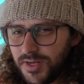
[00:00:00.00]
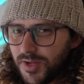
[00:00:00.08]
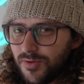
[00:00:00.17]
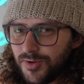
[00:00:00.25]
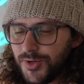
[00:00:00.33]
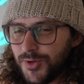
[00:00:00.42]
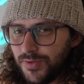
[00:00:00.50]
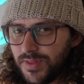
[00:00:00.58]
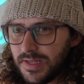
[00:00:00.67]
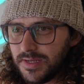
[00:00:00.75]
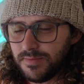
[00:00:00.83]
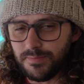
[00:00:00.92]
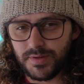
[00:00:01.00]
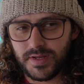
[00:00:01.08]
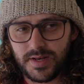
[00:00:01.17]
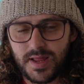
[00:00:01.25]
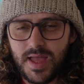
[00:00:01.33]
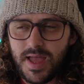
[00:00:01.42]
don't do this,
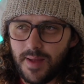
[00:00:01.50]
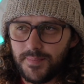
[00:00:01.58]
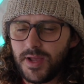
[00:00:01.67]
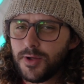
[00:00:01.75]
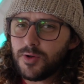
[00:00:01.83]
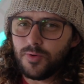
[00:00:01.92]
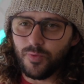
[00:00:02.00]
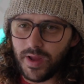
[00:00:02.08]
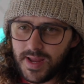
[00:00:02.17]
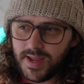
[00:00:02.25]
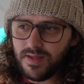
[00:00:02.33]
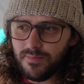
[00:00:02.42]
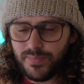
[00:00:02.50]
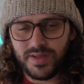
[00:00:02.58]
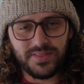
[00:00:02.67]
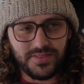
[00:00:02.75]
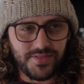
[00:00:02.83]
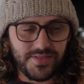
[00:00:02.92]
but I'm not going to rank it,
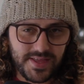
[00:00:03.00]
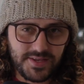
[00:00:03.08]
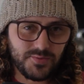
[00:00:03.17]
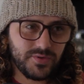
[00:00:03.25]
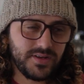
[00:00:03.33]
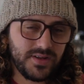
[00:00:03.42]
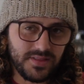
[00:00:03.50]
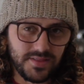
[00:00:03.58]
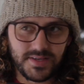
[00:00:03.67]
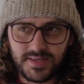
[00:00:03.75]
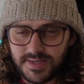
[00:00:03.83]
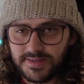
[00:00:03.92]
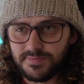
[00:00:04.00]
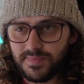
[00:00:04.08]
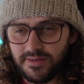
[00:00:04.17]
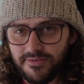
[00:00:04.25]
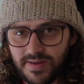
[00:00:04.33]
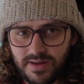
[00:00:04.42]
but this one, this is
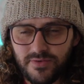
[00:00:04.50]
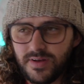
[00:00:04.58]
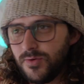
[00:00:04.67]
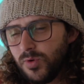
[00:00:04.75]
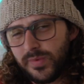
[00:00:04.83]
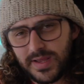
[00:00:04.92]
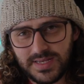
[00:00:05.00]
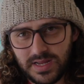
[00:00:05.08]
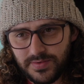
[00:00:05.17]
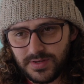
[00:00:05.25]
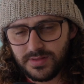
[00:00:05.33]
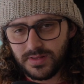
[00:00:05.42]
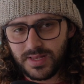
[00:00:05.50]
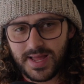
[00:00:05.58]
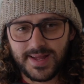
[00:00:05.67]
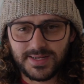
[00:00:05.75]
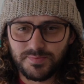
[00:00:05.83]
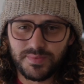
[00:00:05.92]
my favorite. Normally I save it to the
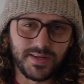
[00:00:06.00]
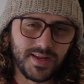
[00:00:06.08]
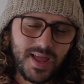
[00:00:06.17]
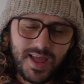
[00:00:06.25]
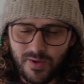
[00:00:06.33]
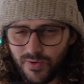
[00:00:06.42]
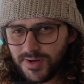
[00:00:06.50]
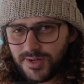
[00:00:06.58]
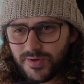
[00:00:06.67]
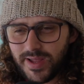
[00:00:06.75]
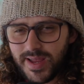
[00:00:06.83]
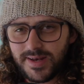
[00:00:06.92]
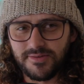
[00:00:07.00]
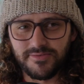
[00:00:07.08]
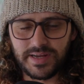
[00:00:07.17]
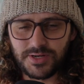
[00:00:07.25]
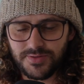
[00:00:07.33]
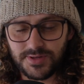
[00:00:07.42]
last, but I want to go ahead and
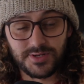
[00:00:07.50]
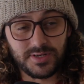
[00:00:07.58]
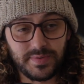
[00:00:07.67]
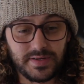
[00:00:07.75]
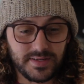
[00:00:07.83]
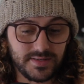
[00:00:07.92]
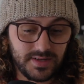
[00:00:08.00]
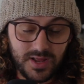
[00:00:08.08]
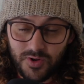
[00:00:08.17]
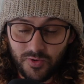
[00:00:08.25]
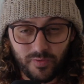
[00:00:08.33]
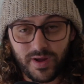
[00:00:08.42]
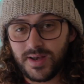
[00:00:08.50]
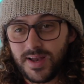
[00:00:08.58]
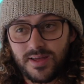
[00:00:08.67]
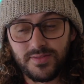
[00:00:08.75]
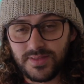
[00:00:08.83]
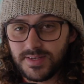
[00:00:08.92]
feature this just because right
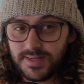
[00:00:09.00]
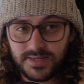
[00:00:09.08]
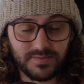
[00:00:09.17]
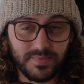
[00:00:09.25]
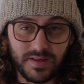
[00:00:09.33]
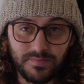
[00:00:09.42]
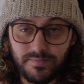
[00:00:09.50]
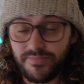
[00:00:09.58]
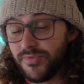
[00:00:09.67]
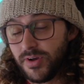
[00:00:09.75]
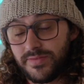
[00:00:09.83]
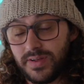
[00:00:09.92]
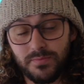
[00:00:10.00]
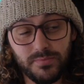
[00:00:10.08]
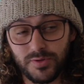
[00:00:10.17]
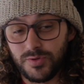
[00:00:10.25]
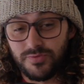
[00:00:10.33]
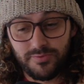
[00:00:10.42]
now this is my favorite
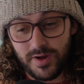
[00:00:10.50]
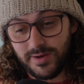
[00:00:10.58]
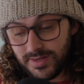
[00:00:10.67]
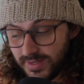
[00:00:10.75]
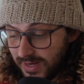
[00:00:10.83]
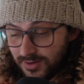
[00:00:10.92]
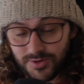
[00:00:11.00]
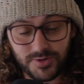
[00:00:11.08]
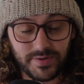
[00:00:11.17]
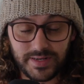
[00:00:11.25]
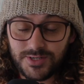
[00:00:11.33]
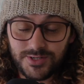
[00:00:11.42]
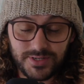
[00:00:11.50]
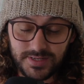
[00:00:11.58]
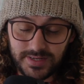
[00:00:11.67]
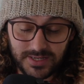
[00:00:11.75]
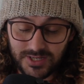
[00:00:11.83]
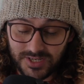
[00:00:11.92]
blue fragrance. I don't know, it's
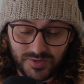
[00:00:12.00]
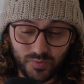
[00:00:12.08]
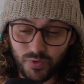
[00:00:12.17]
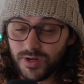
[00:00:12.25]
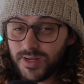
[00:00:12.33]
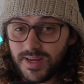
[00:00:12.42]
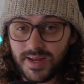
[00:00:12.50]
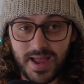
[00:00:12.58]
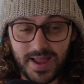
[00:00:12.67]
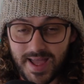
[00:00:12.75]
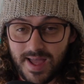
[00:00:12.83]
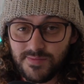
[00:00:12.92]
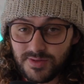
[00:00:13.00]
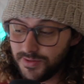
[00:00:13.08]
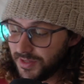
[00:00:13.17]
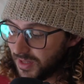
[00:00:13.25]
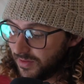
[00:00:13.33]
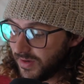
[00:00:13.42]
just working. I
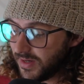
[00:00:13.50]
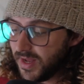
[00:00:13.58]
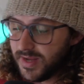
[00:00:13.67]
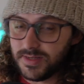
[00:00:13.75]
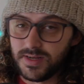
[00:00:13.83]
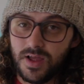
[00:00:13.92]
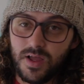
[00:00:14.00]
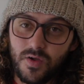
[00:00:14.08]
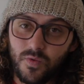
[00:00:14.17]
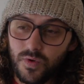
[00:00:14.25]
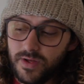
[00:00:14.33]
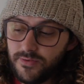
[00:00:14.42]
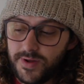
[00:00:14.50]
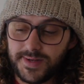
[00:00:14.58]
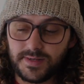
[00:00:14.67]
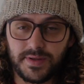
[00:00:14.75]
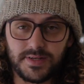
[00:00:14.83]
absolutely love it, guys. What fragrance am I